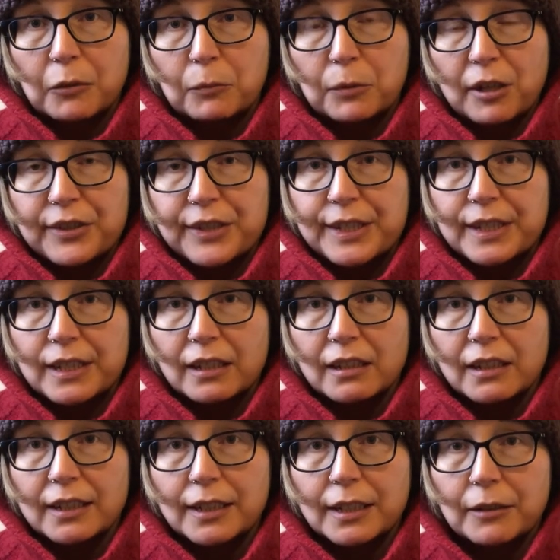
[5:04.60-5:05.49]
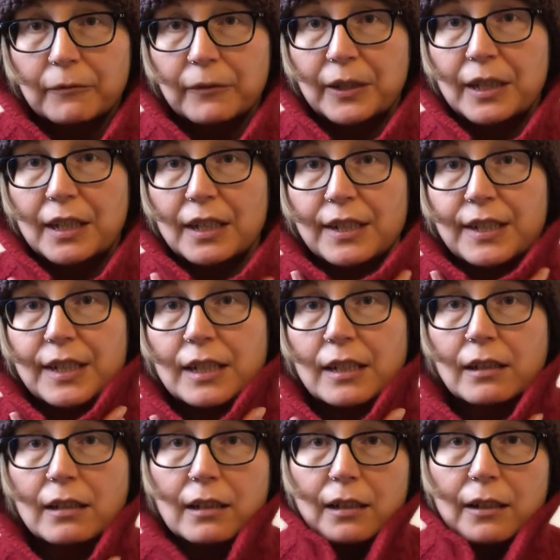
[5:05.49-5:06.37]
process that I did with this,
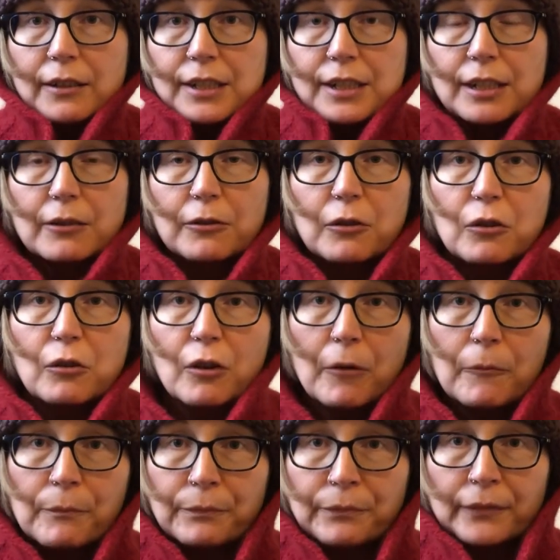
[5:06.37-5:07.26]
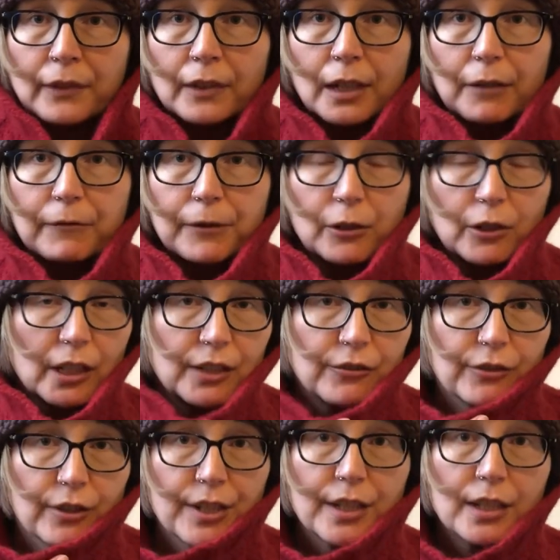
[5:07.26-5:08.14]
so if you're
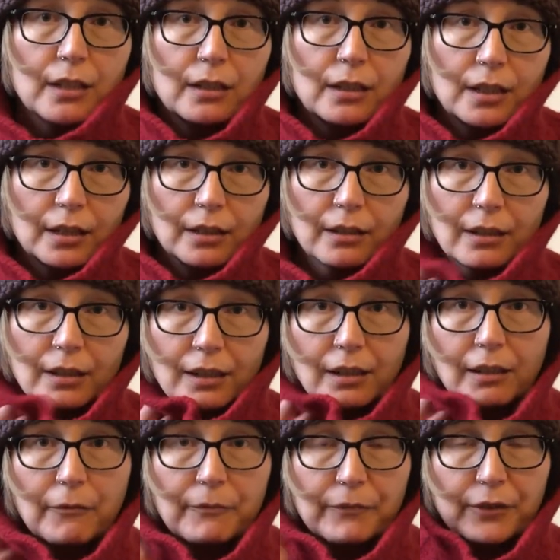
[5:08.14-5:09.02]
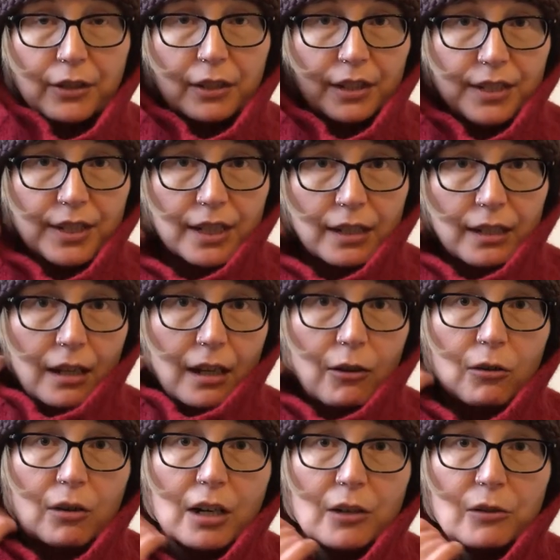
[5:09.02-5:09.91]
interested, you can see
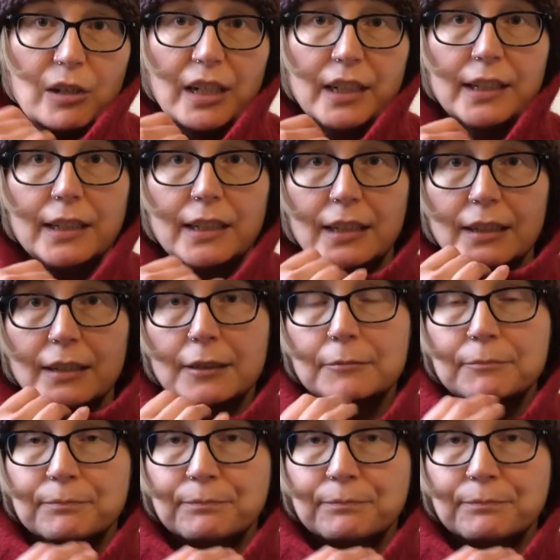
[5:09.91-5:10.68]
how I did it.